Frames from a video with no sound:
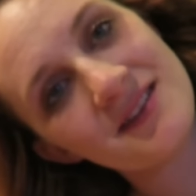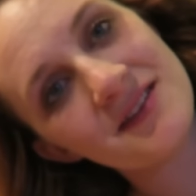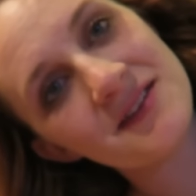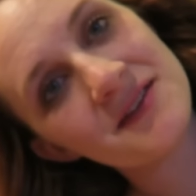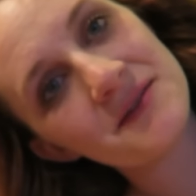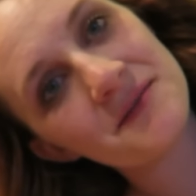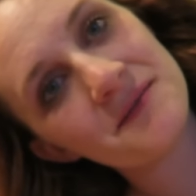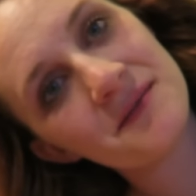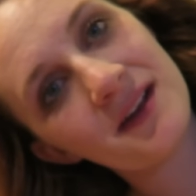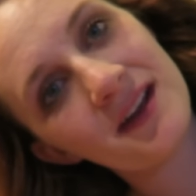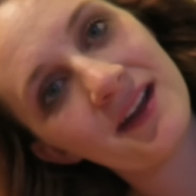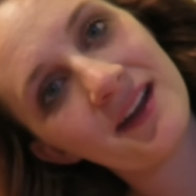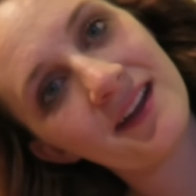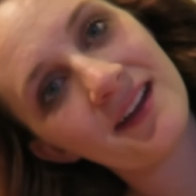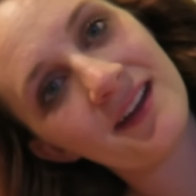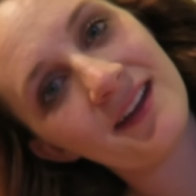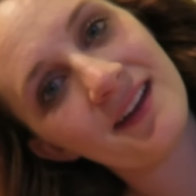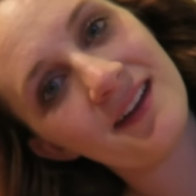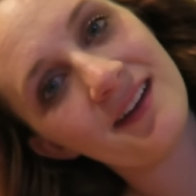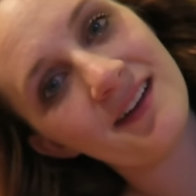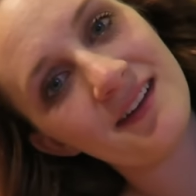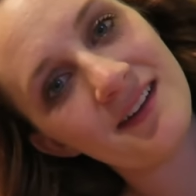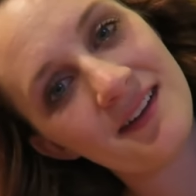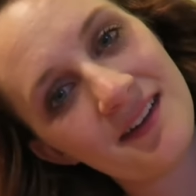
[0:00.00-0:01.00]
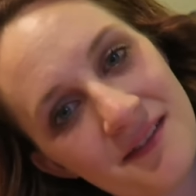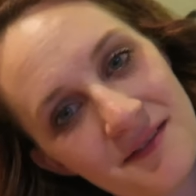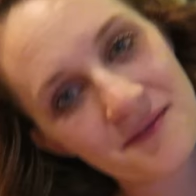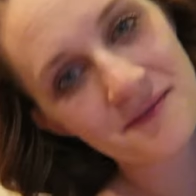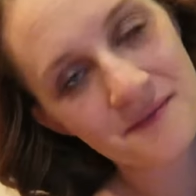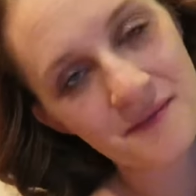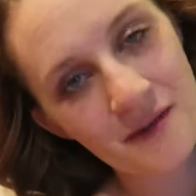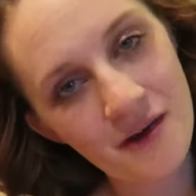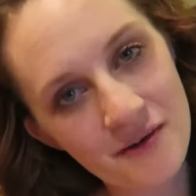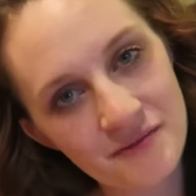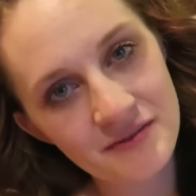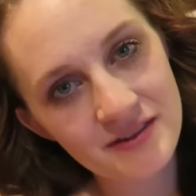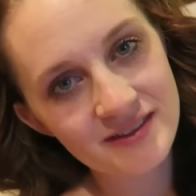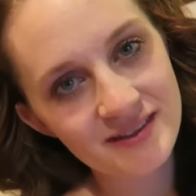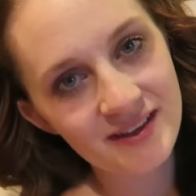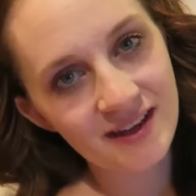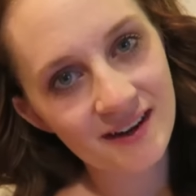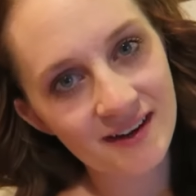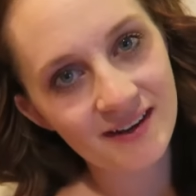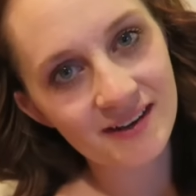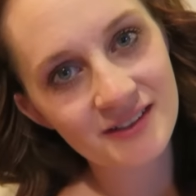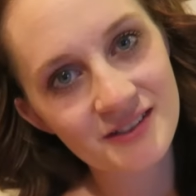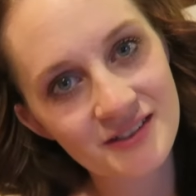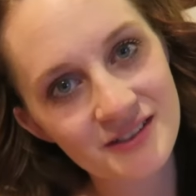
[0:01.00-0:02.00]
So my mom and
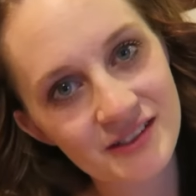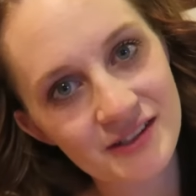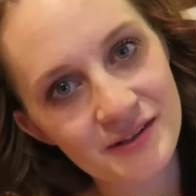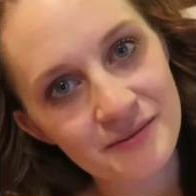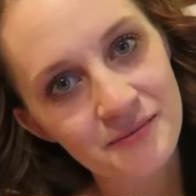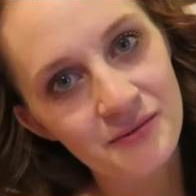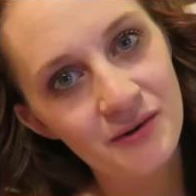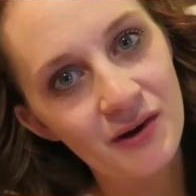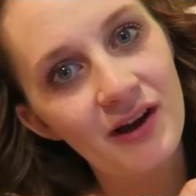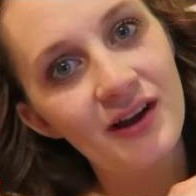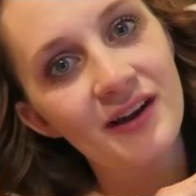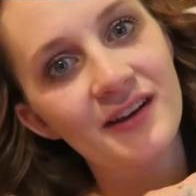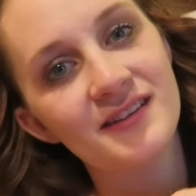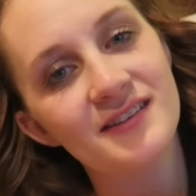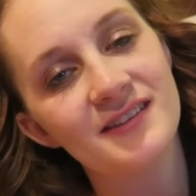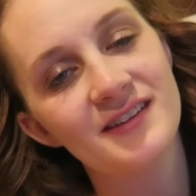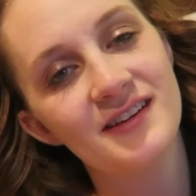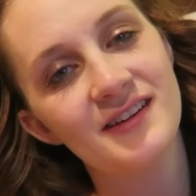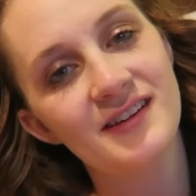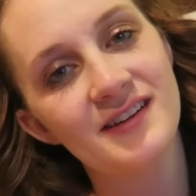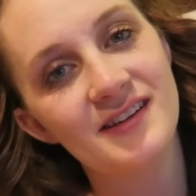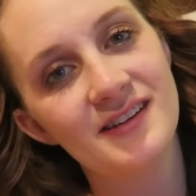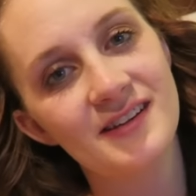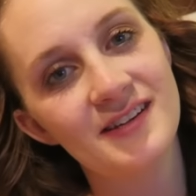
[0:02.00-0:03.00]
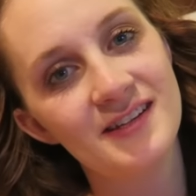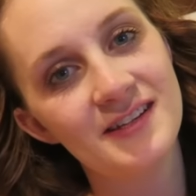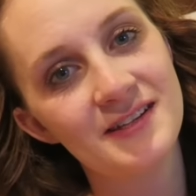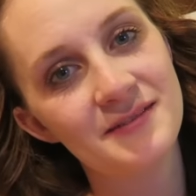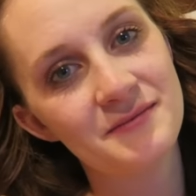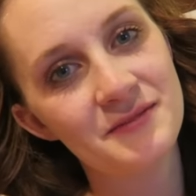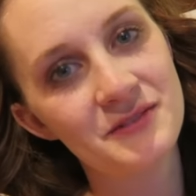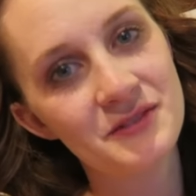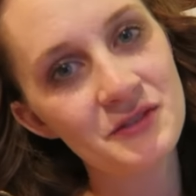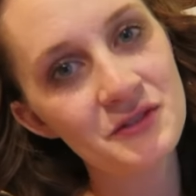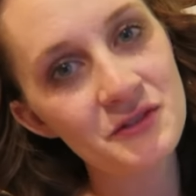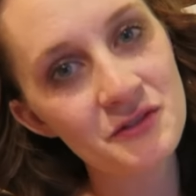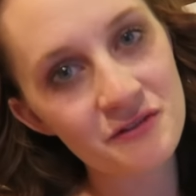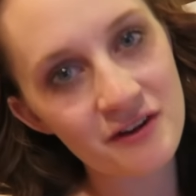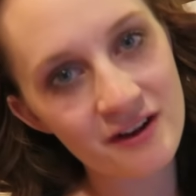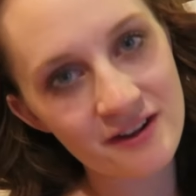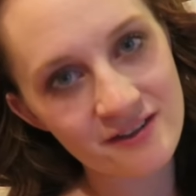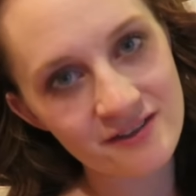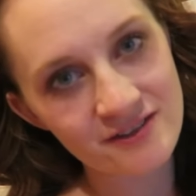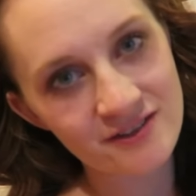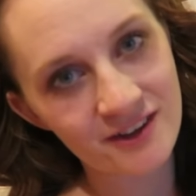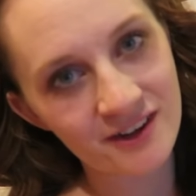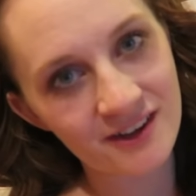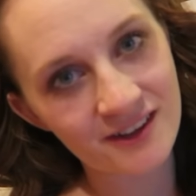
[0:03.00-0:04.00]
dad actually brought him to the
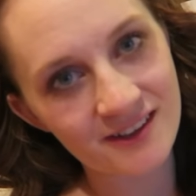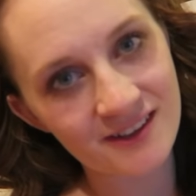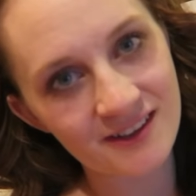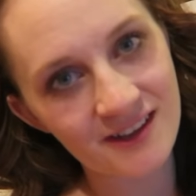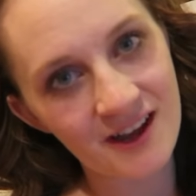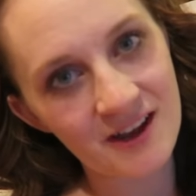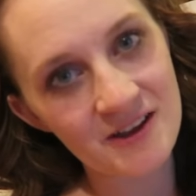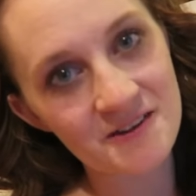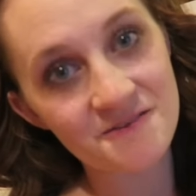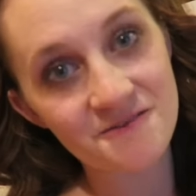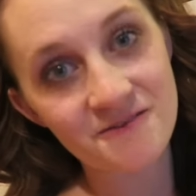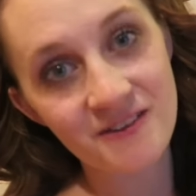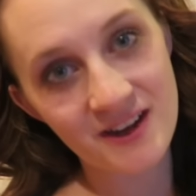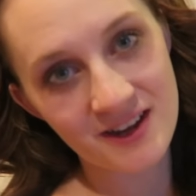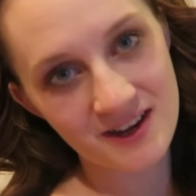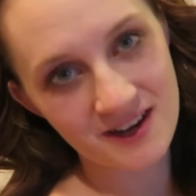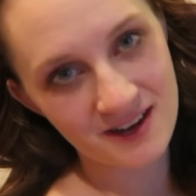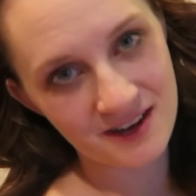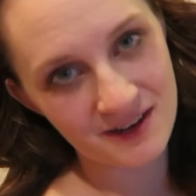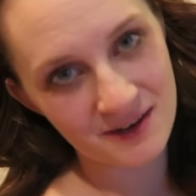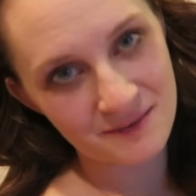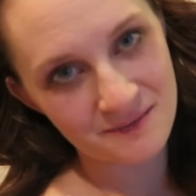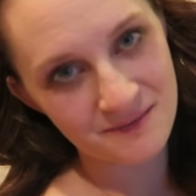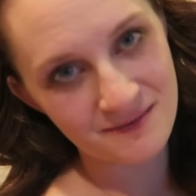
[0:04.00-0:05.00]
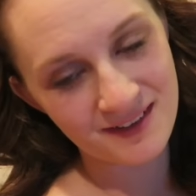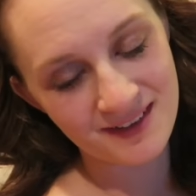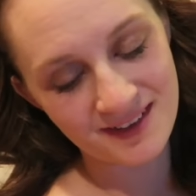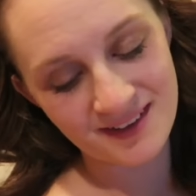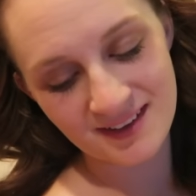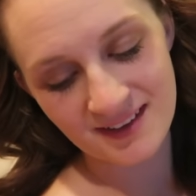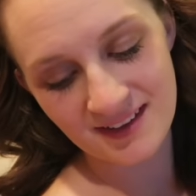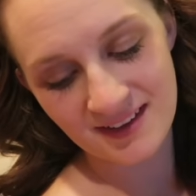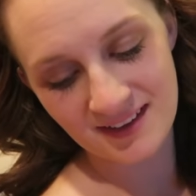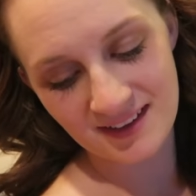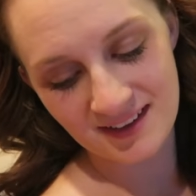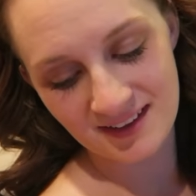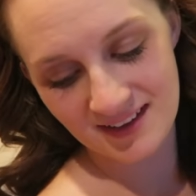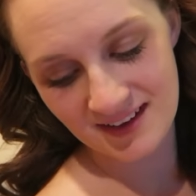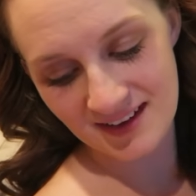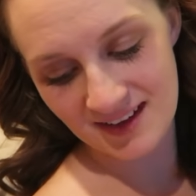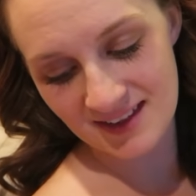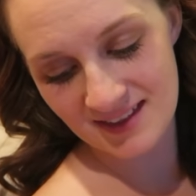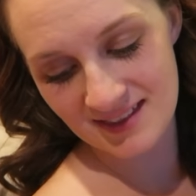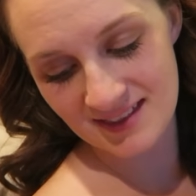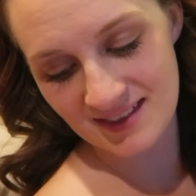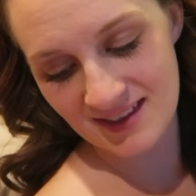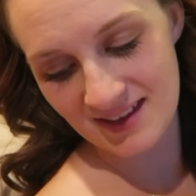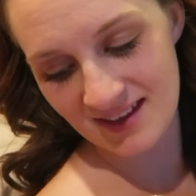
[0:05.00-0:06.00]
restaurant. I fed him
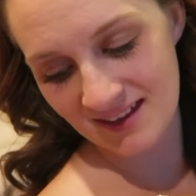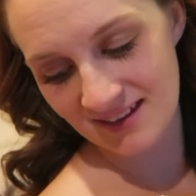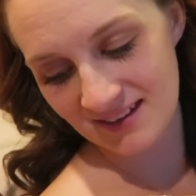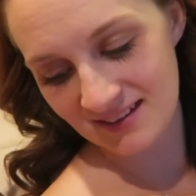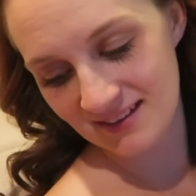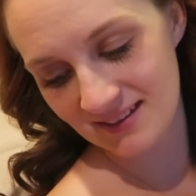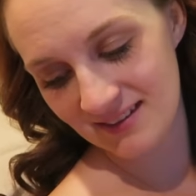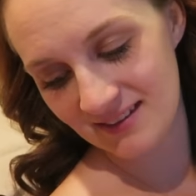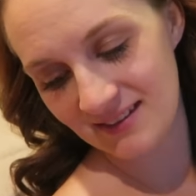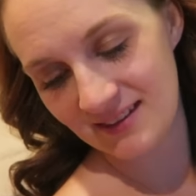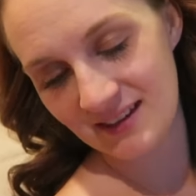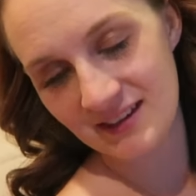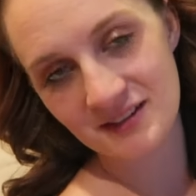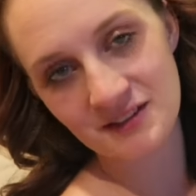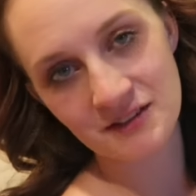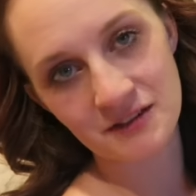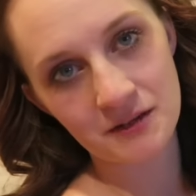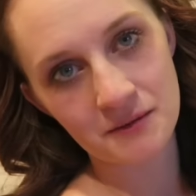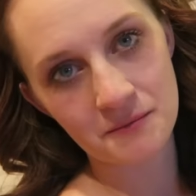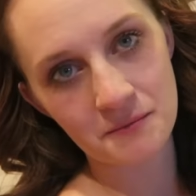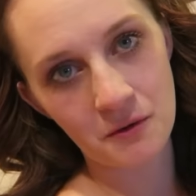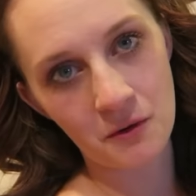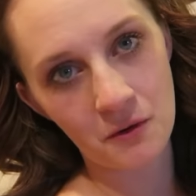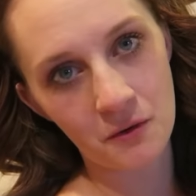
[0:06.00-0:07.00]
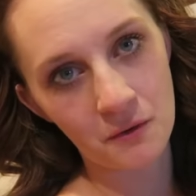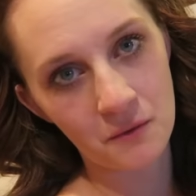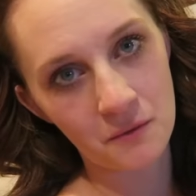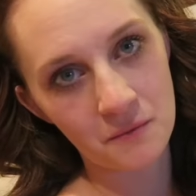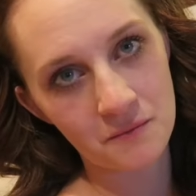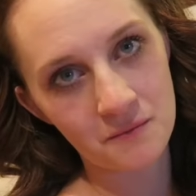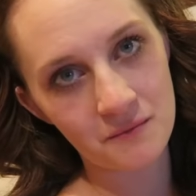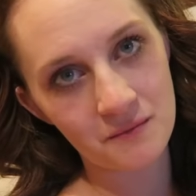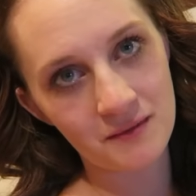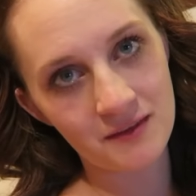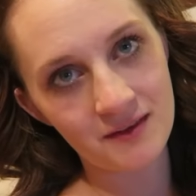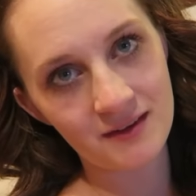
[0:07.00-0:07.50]
and then they took him home